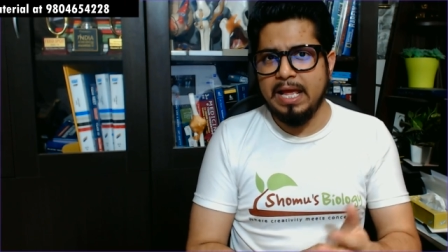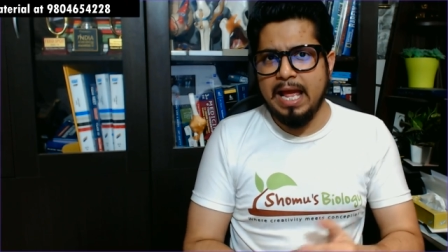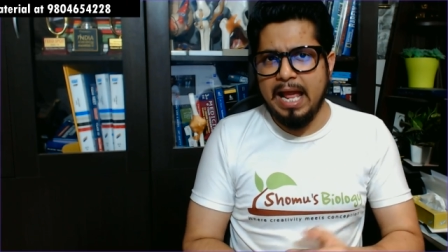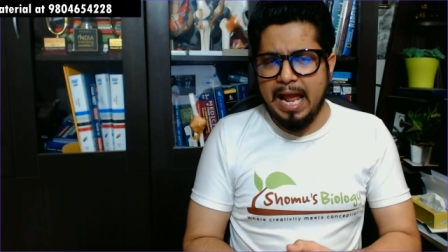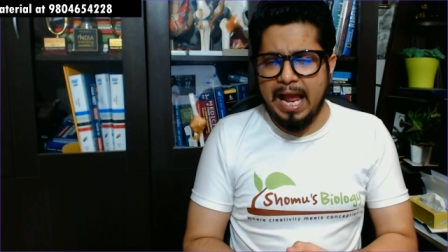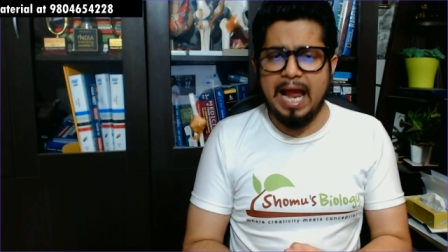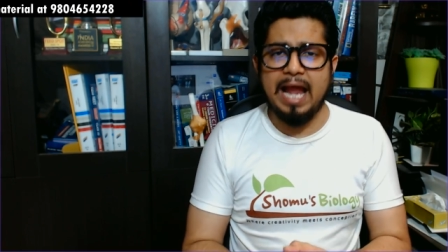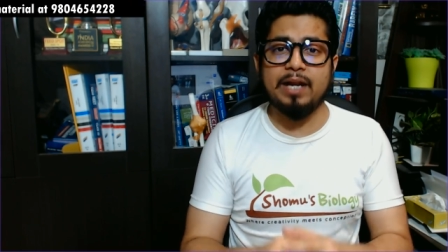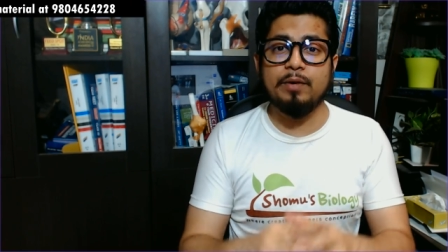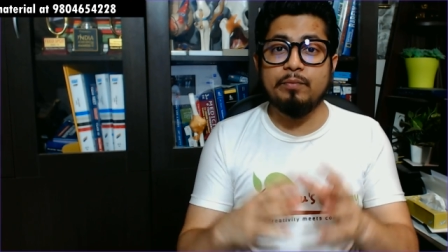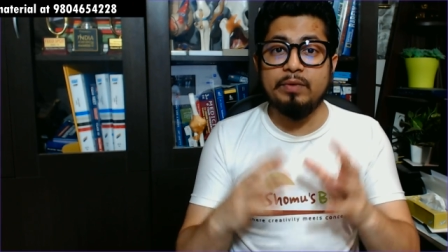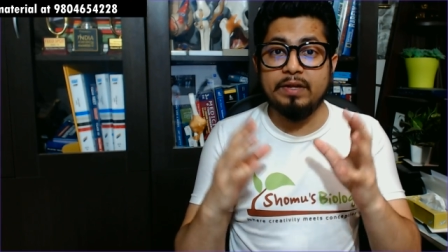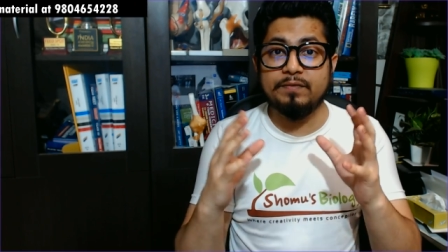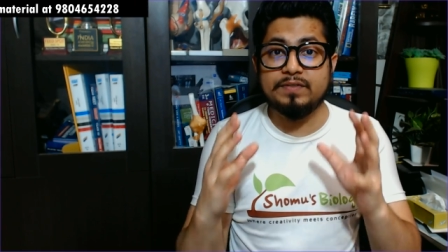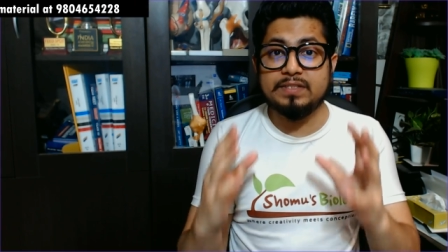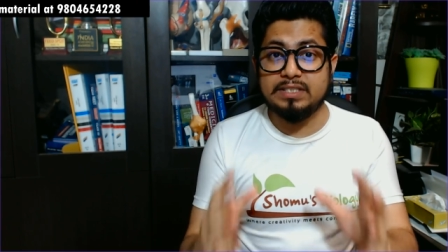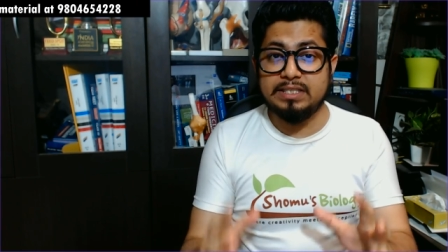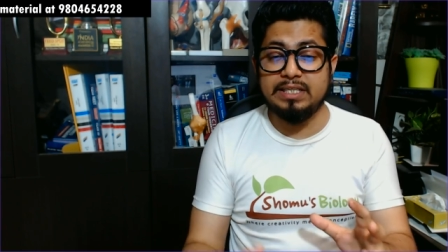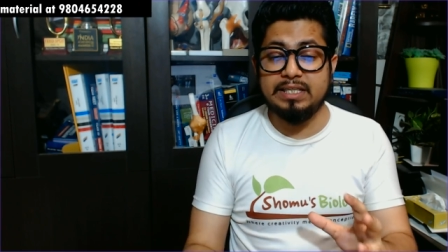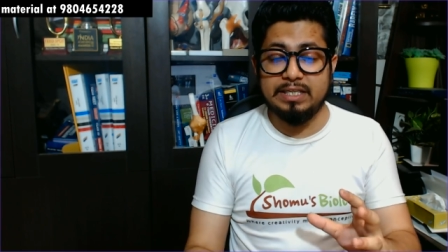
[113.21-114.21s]
And we have
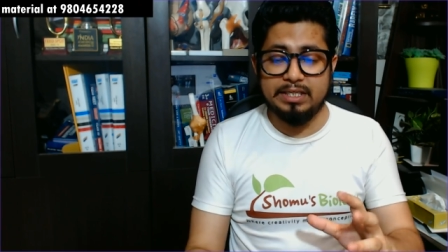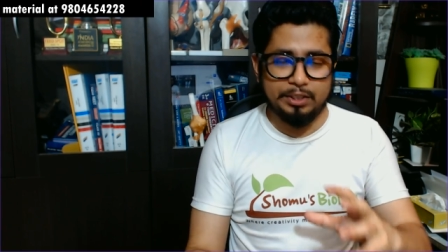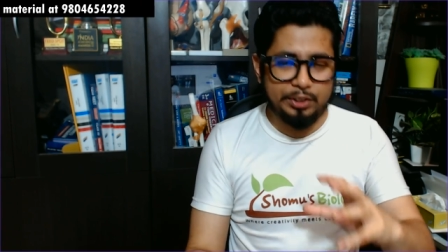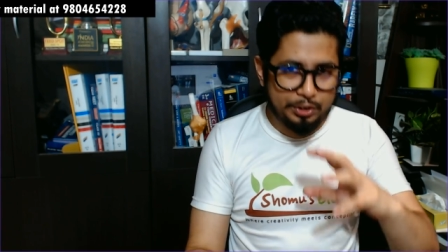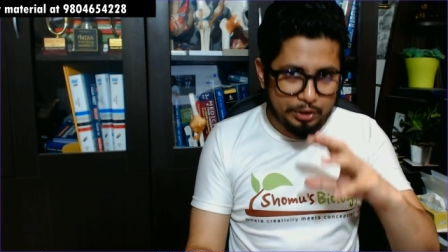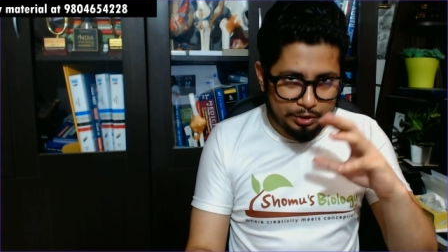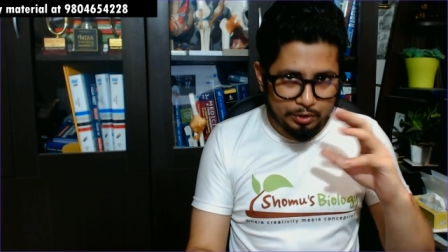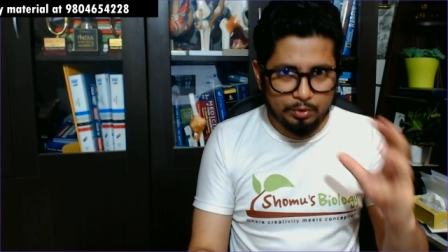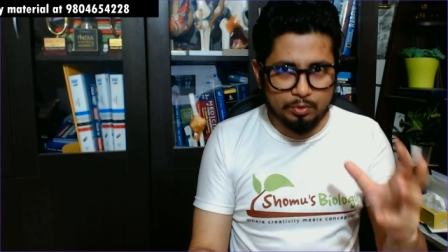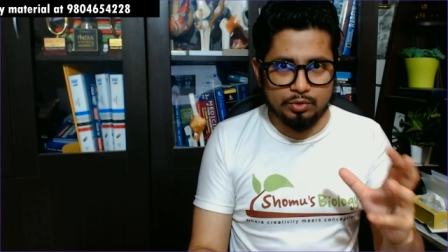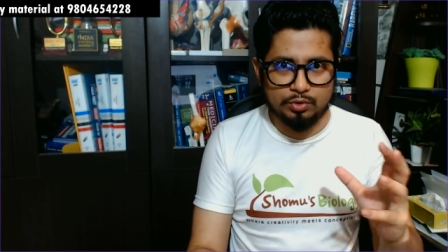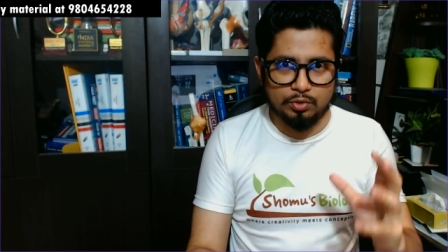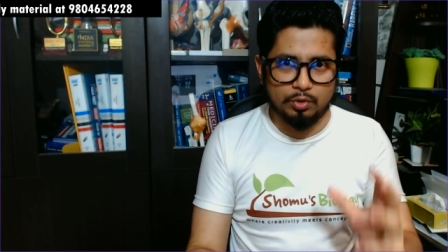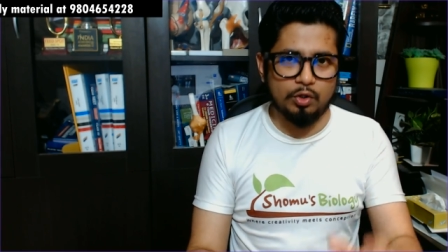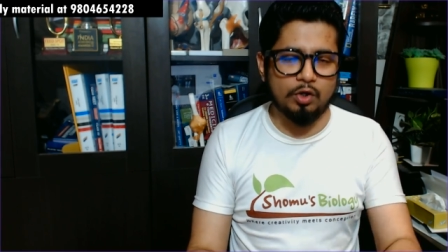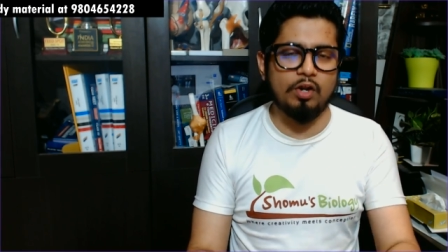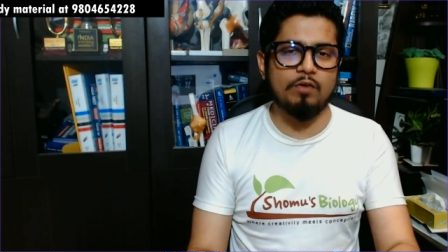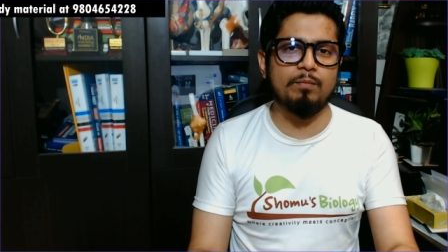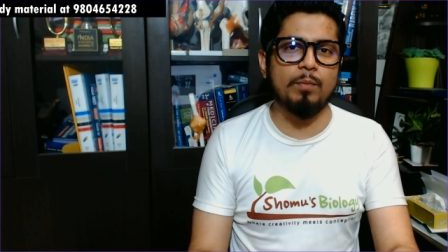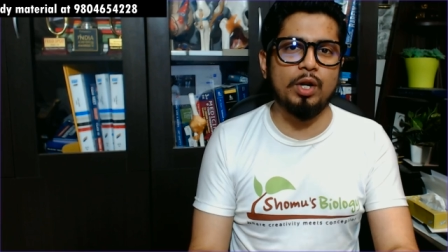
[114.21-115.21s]
seen huge role
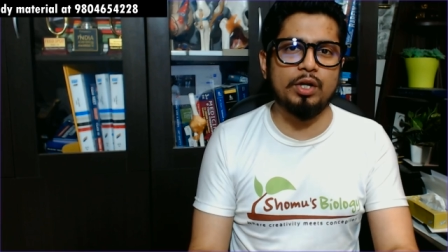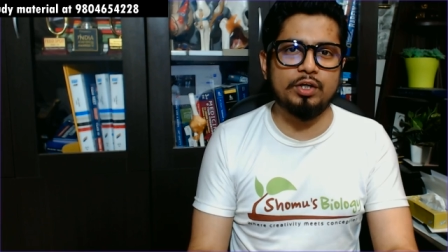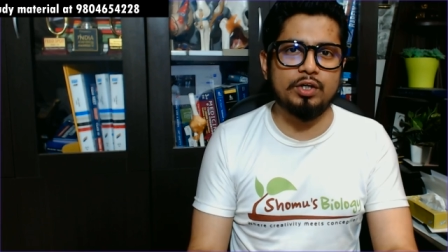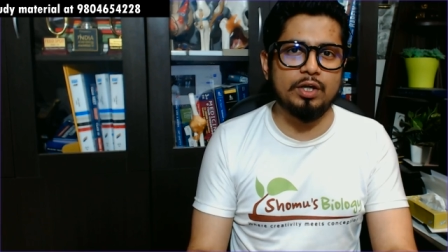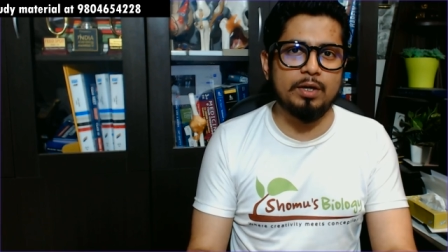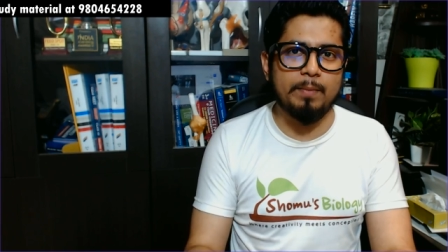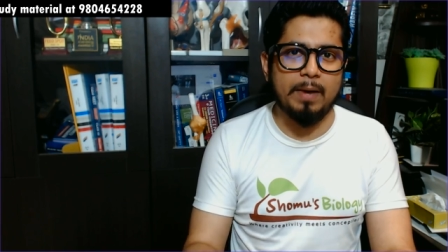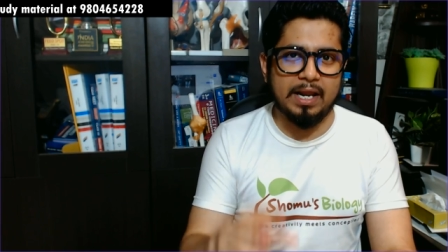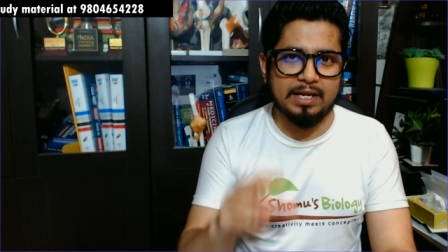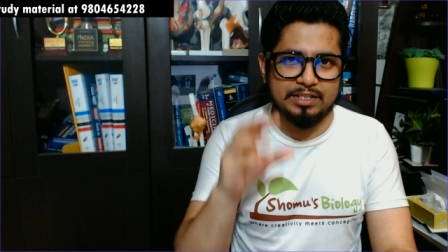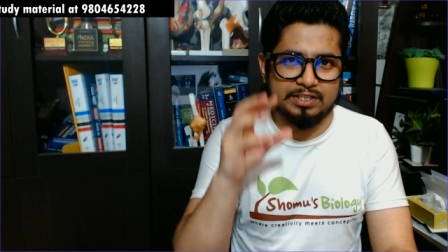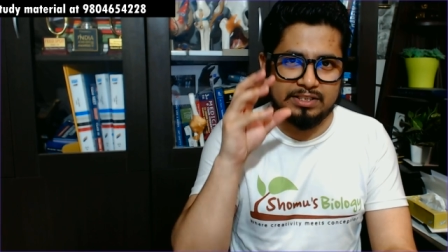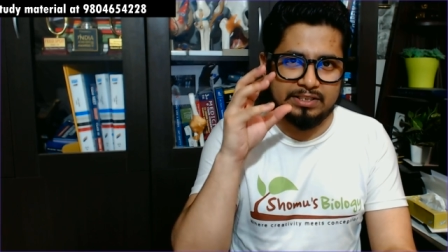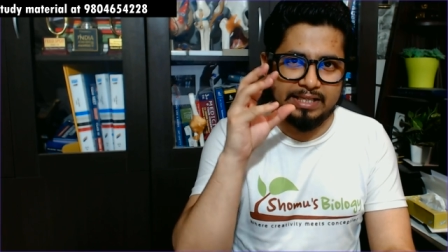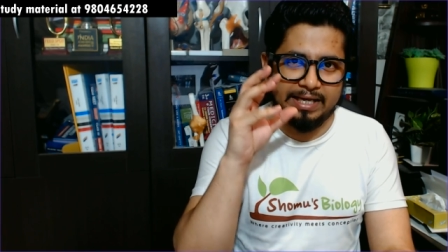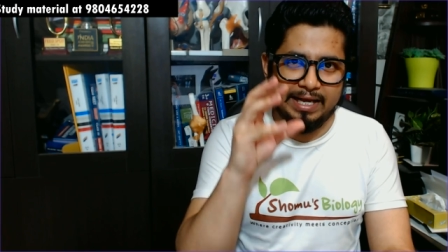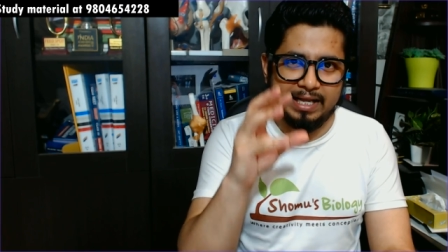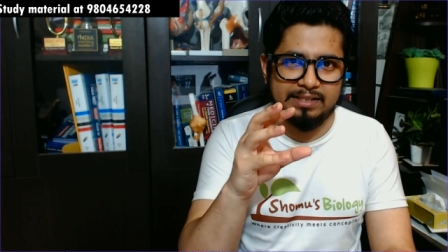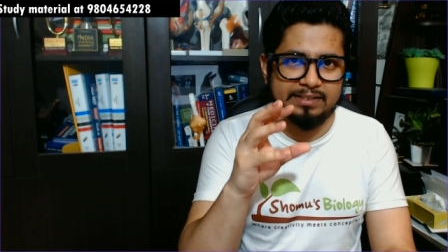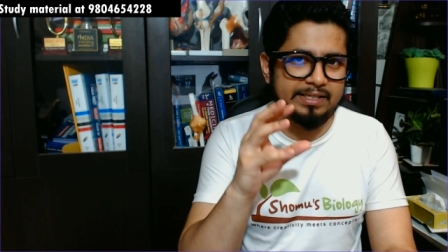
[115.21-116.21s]
of molecular biology in the
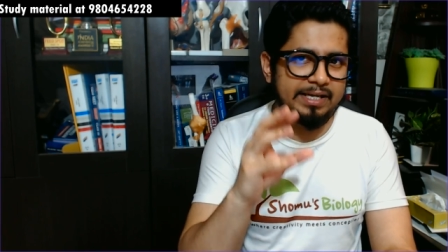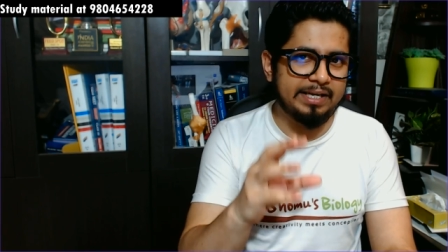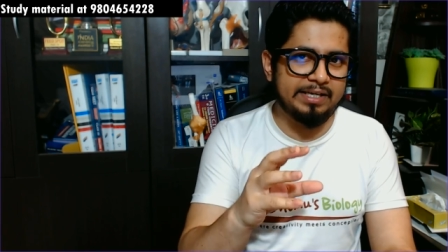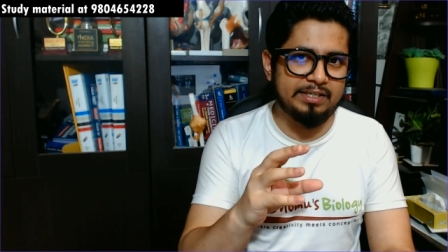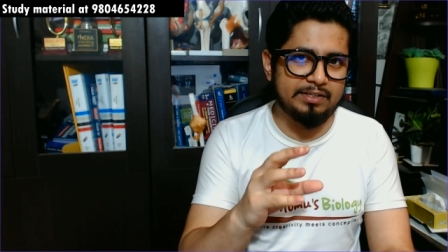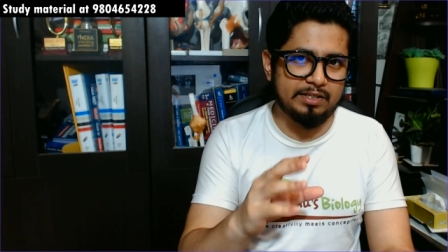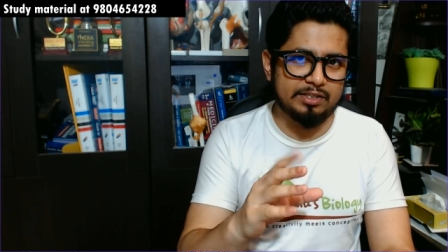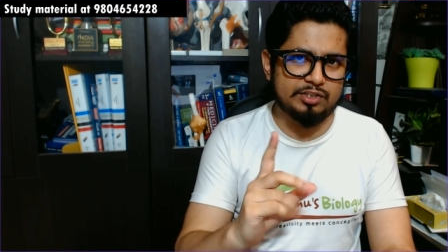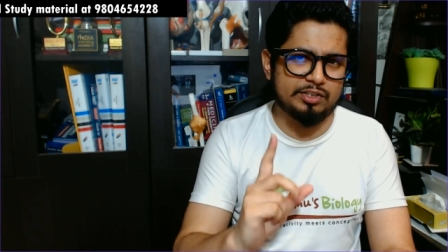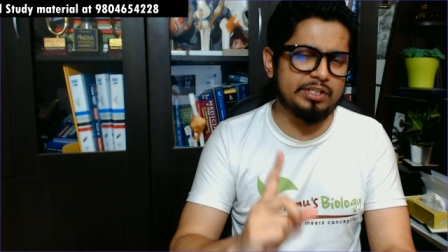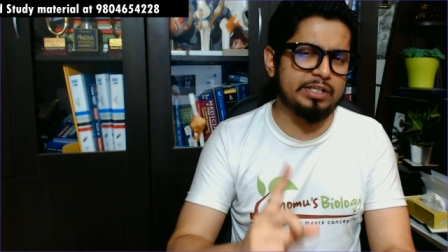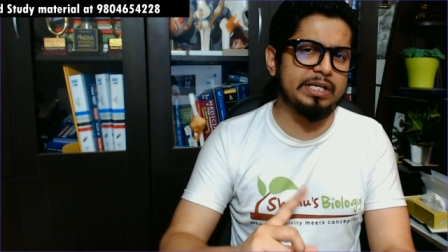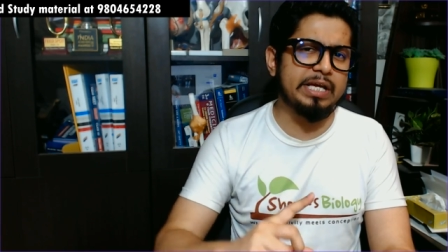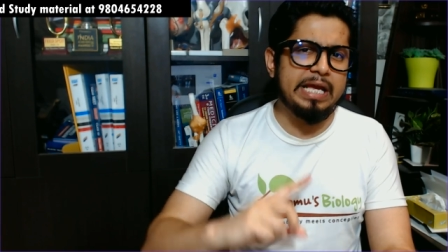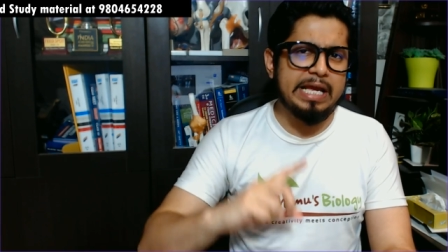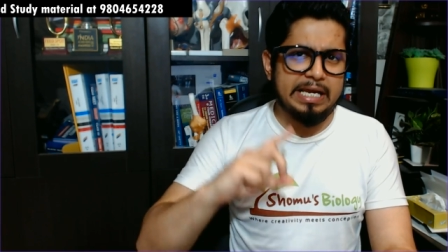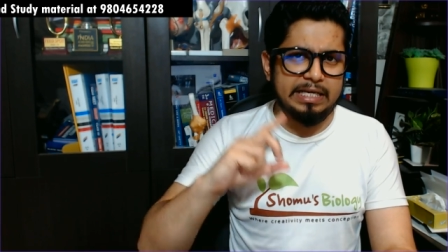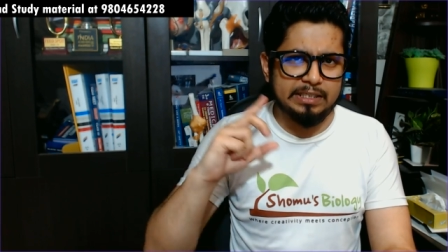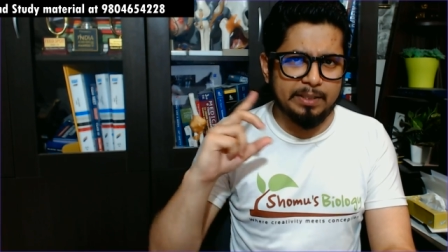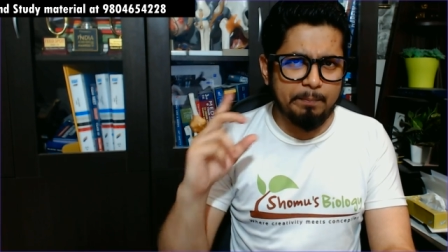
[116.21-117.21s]
healthcare industry
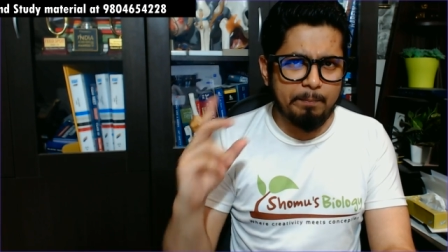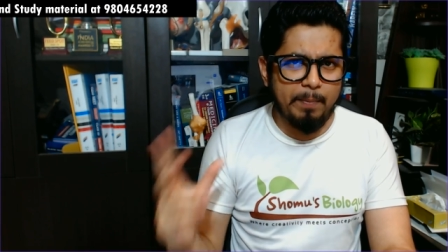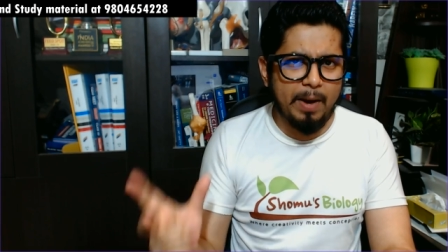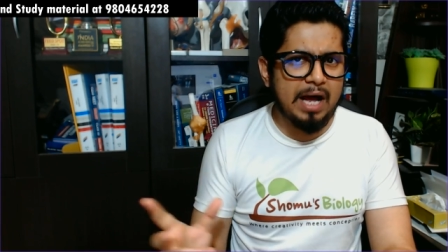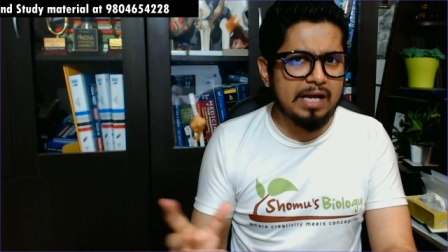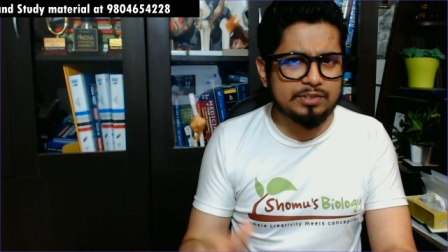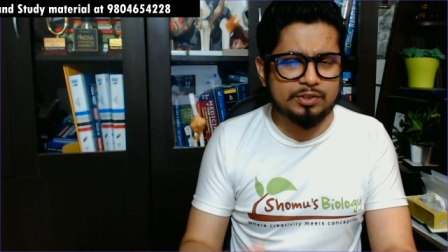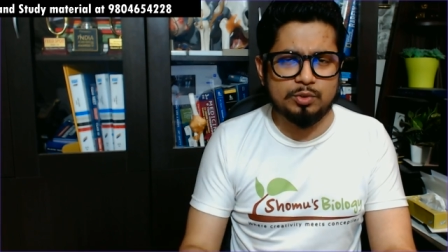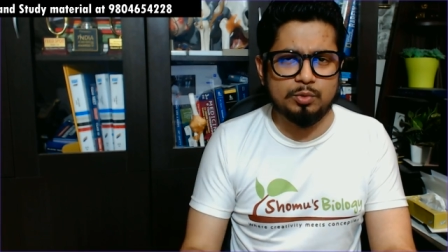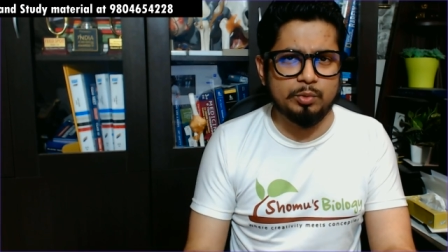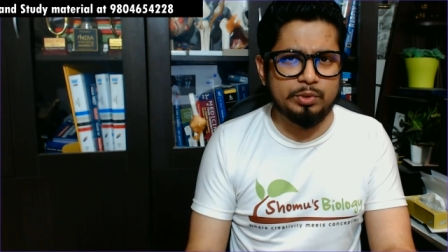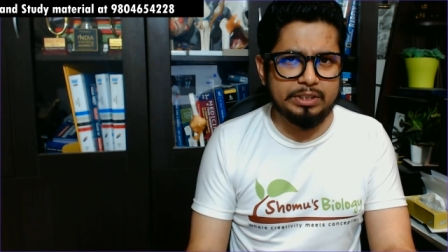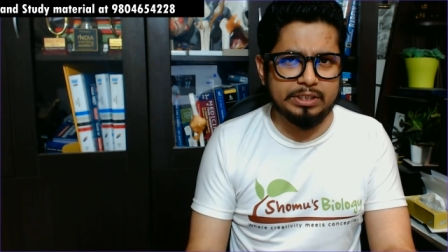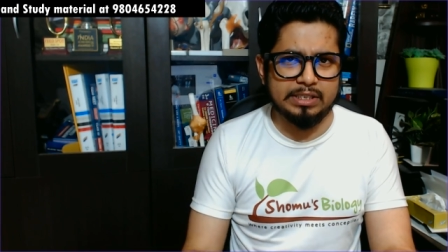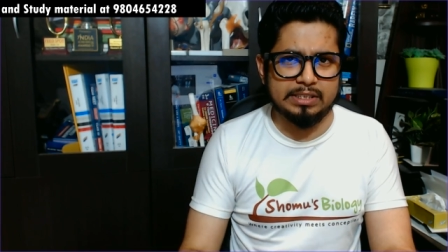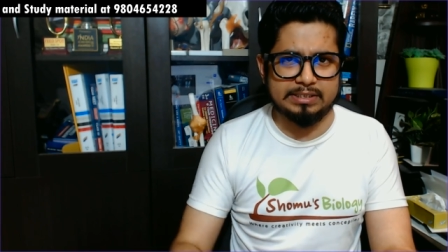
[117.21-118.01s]
in the past 2 years,